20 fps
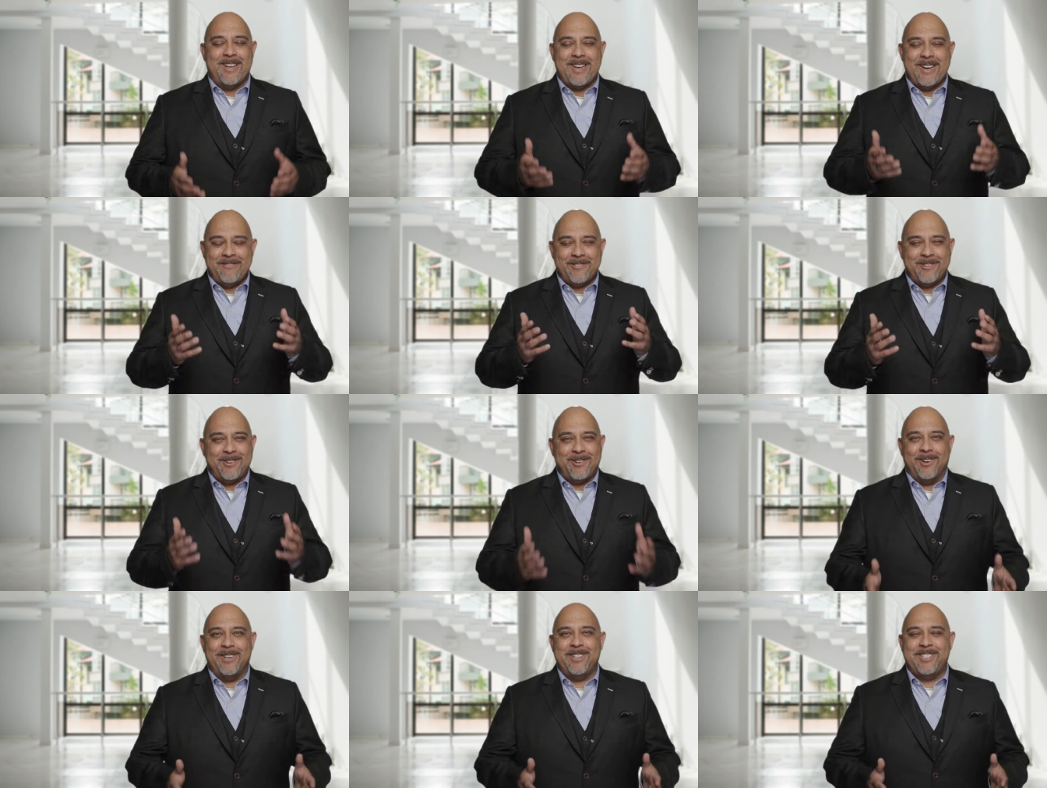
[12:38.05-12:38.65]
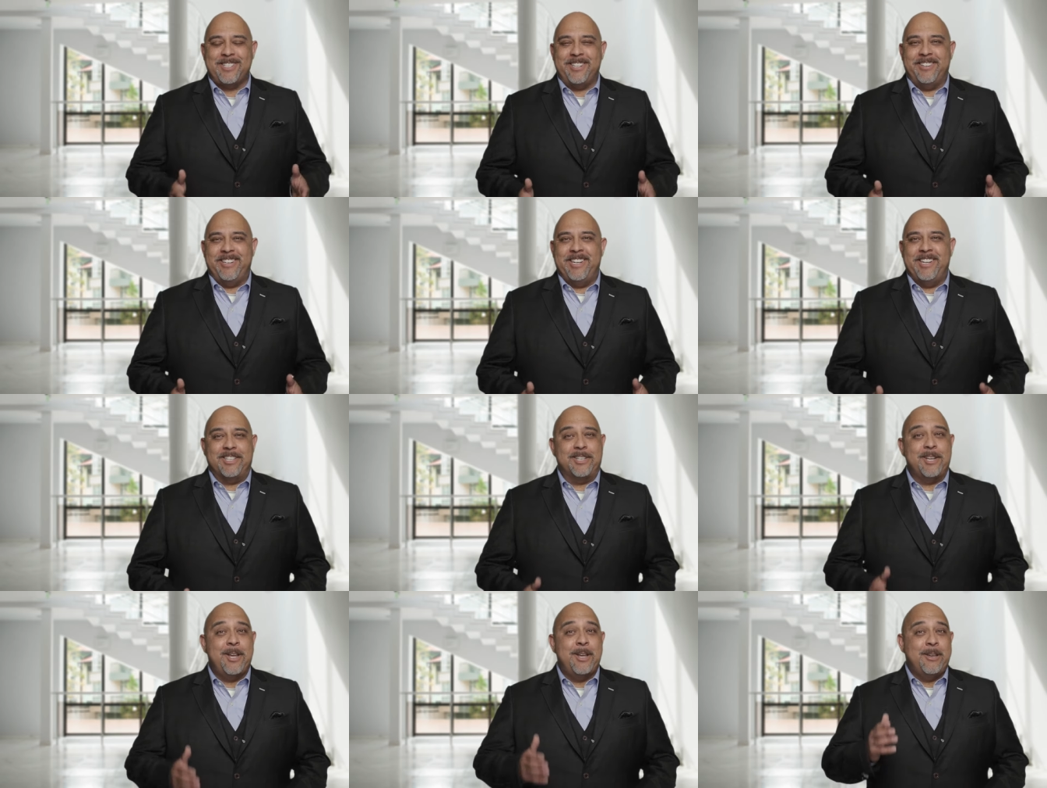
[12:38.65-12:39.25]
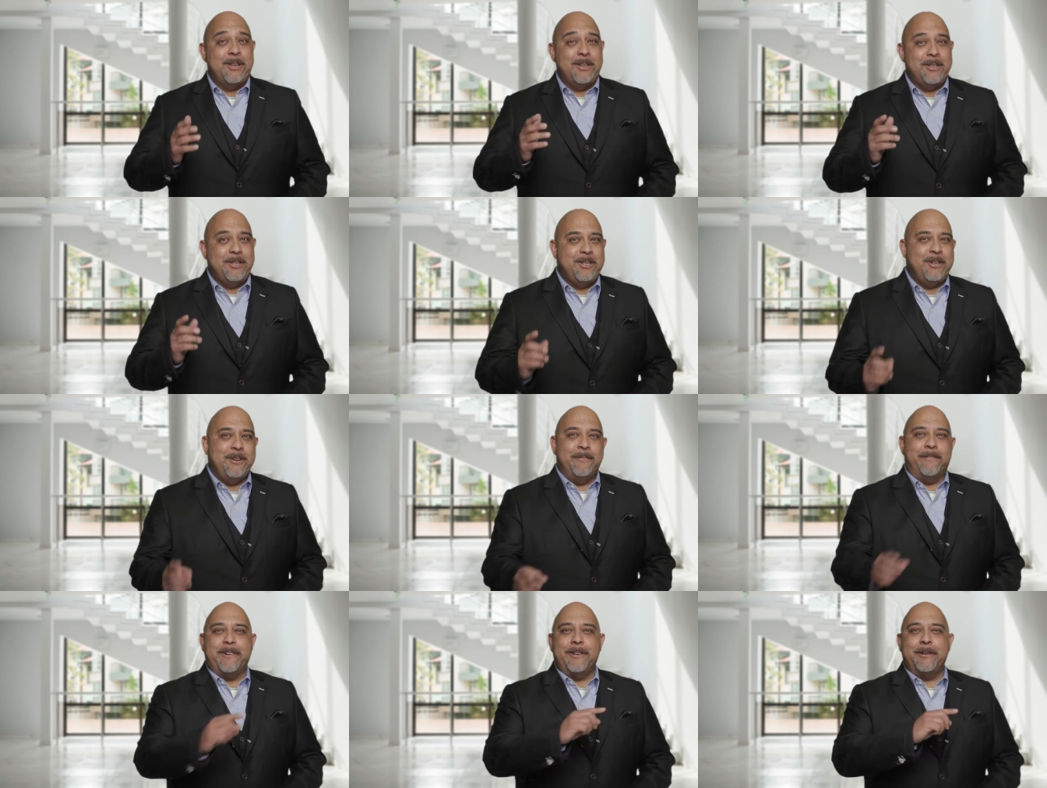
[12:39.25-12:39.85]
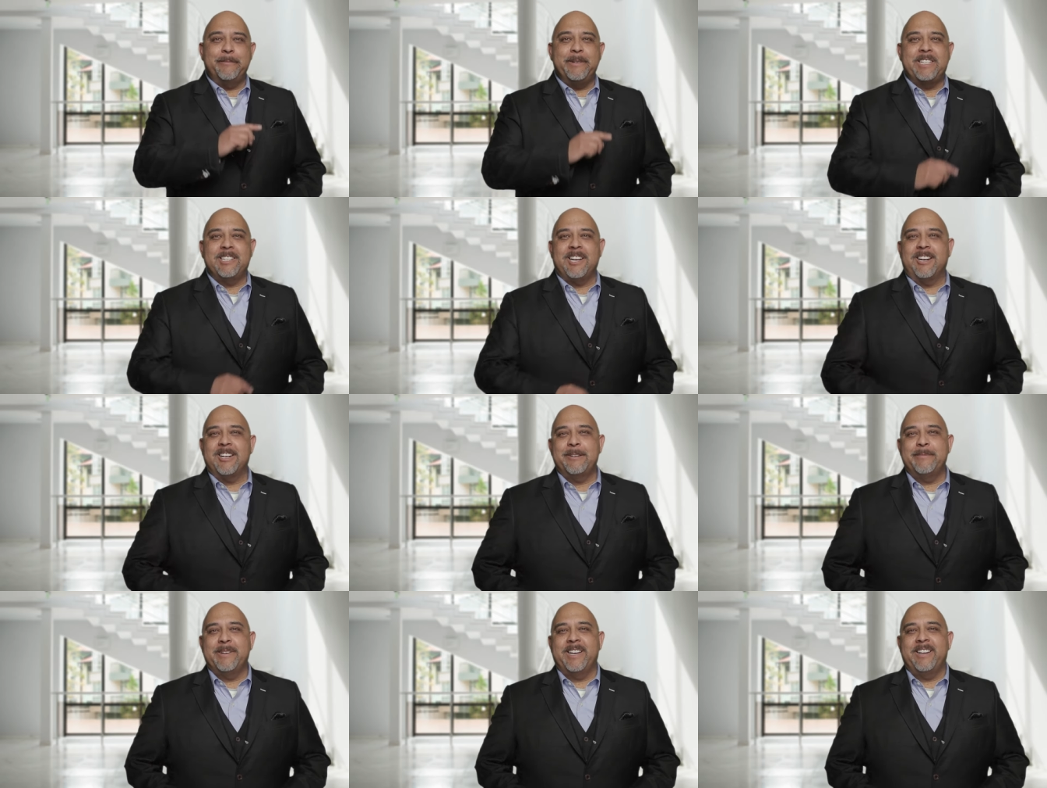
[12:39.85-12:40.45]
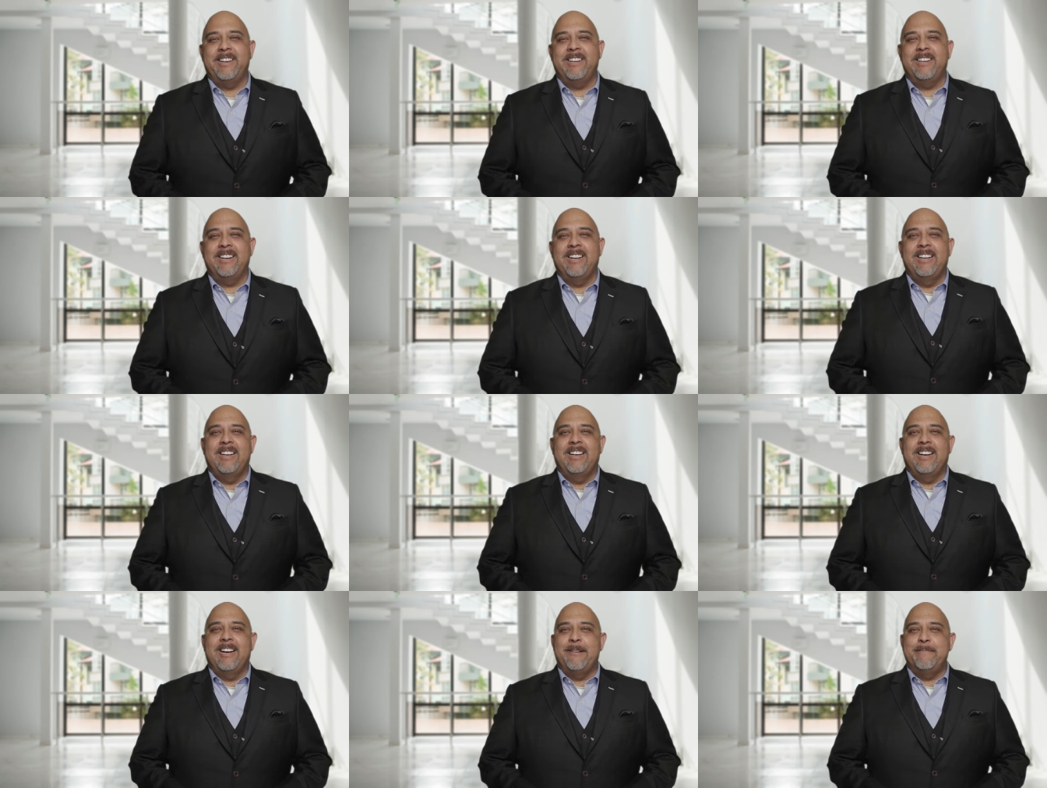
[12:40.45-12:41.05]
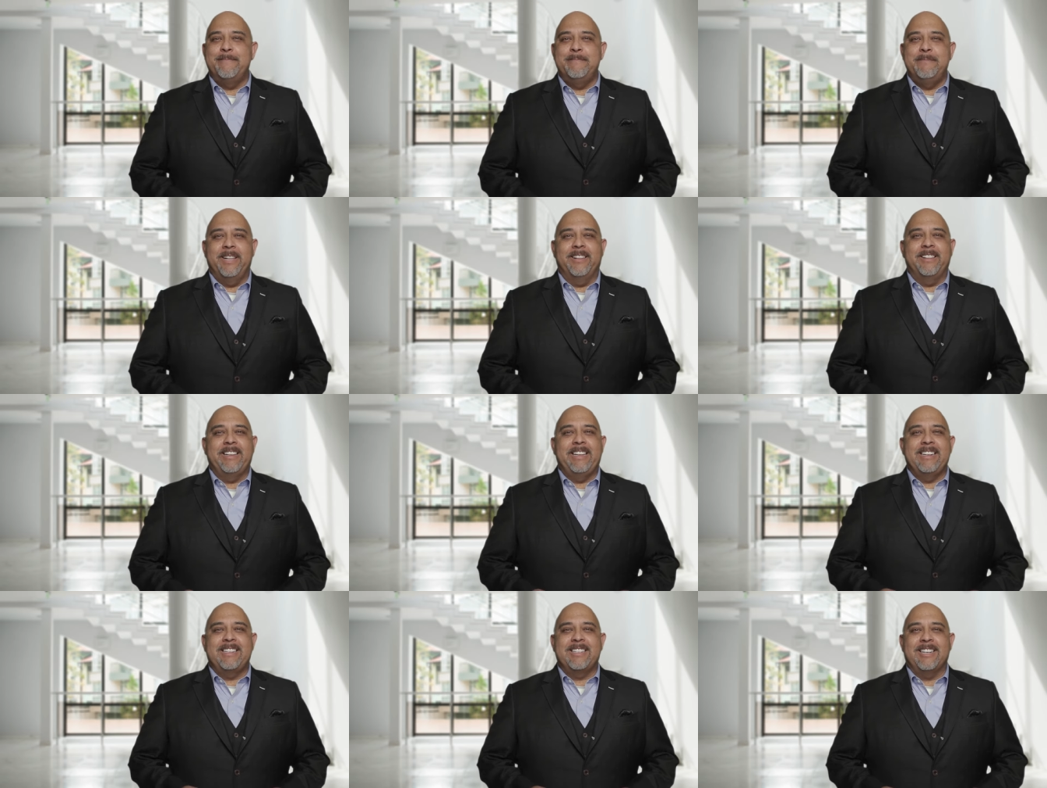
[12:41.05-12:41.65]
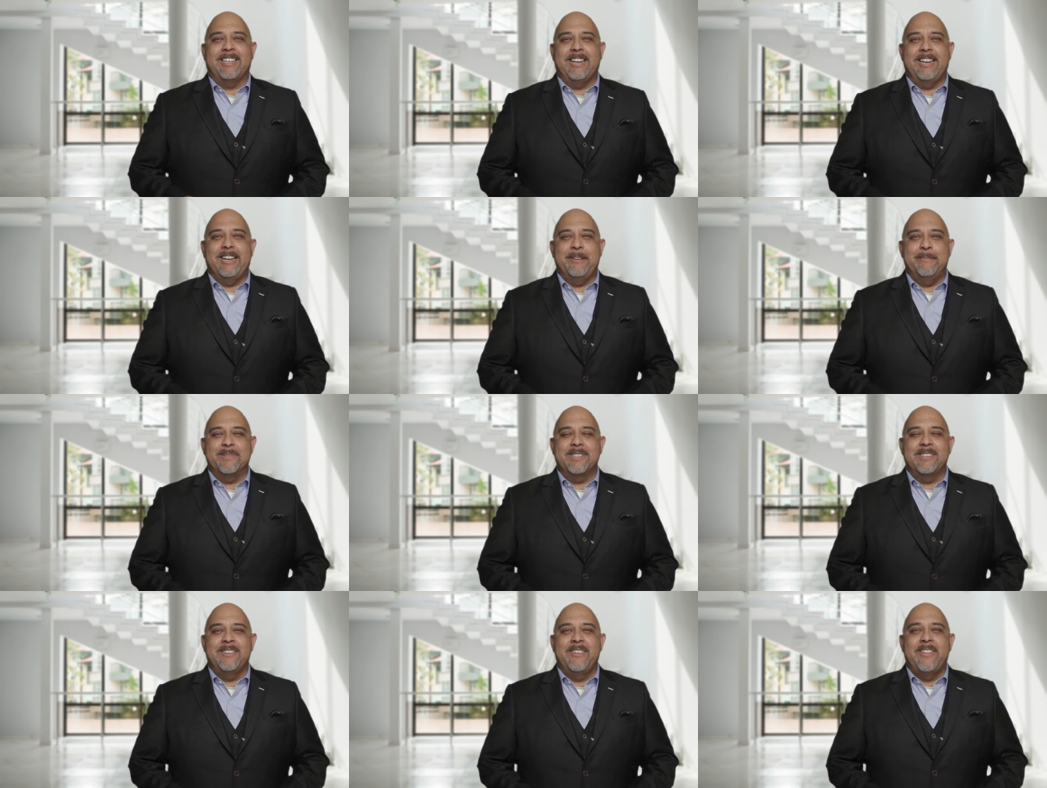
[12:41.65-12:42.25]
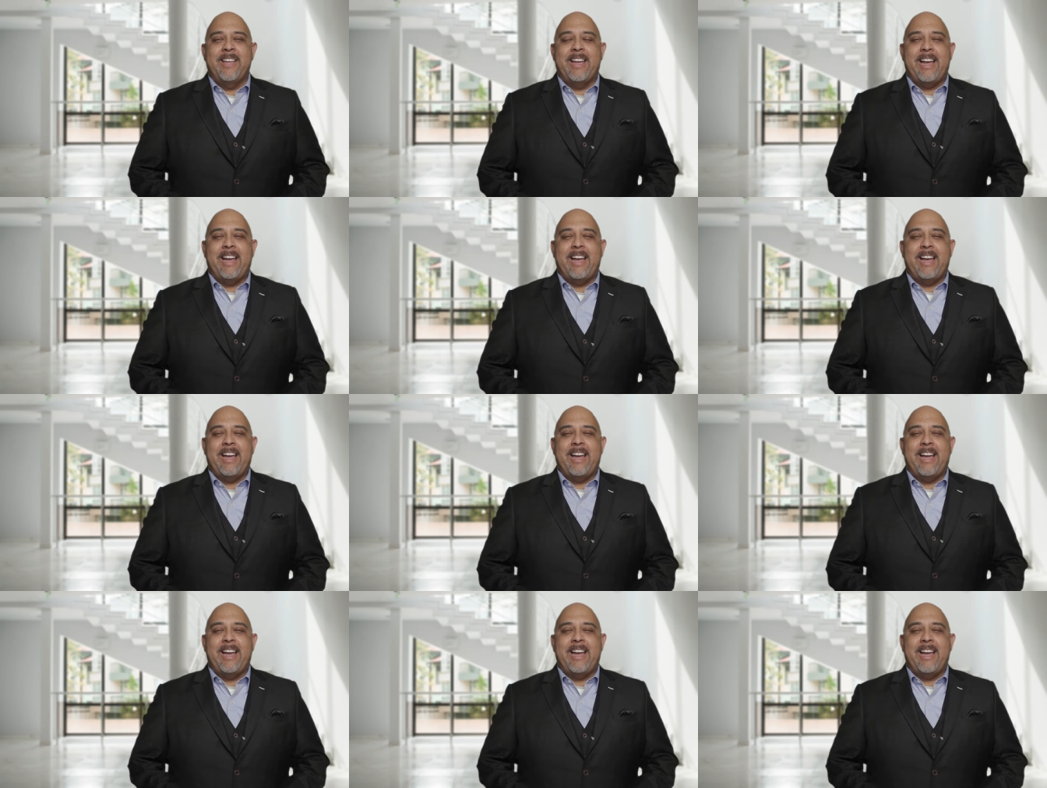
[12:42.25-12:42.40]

Of course there is. You've heard me talk about it a million times.